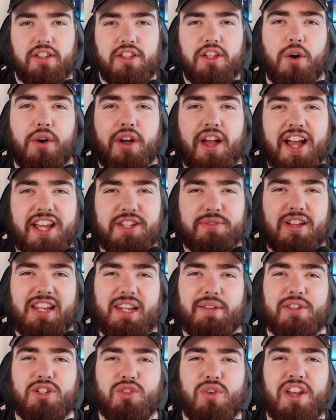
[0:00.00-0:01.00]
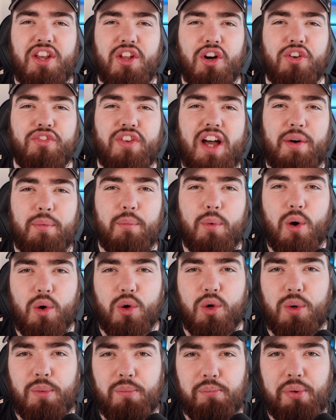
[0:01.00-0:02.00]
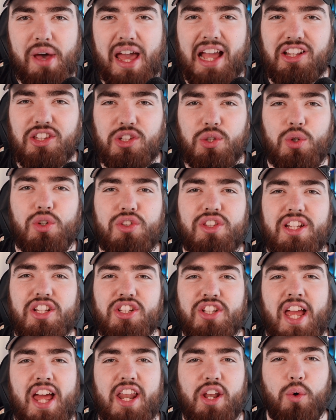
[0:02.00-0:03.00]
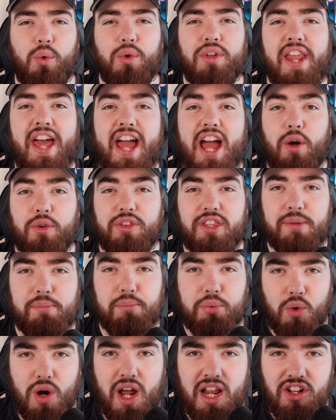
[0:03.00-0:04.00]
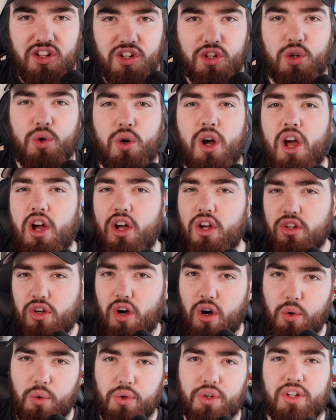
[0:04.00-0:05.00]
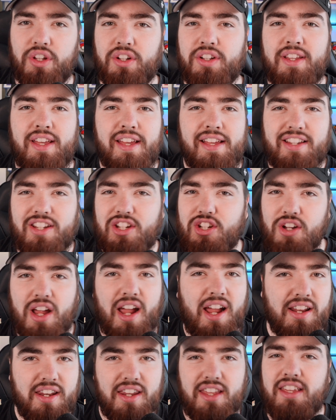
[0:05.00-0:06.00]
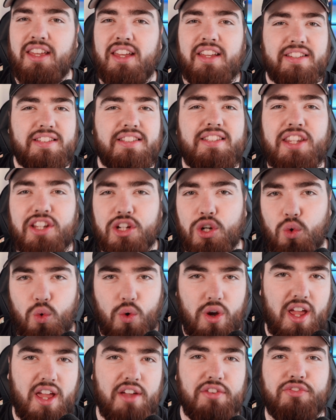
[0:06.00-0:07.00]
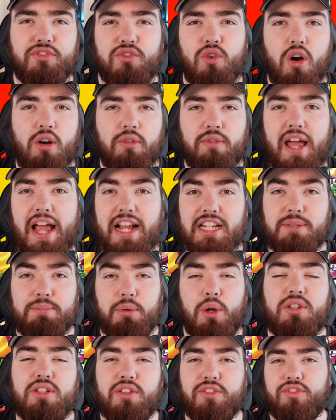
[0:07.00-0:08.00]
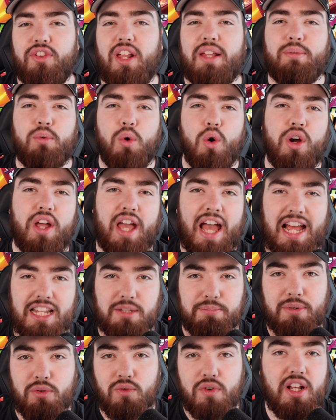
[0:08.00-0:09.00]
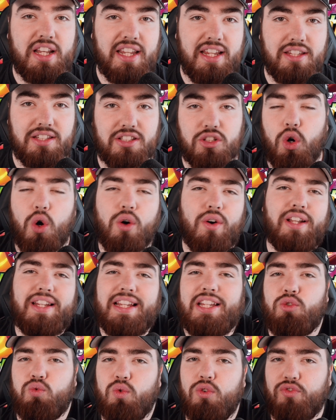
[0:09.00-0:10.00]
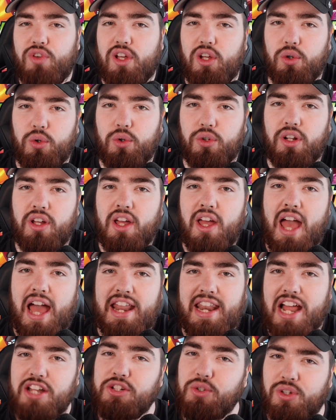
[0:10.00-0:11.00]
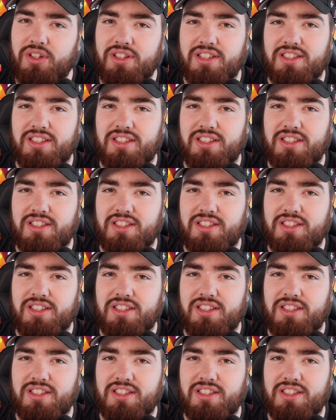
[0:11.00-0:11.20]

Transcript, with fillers: Yo guys, my name is Randolph and welcome back to the channel. Now, the brand new golden shiny secret rare from Explosive Flame Walker has been released, or at least revealed, and as you can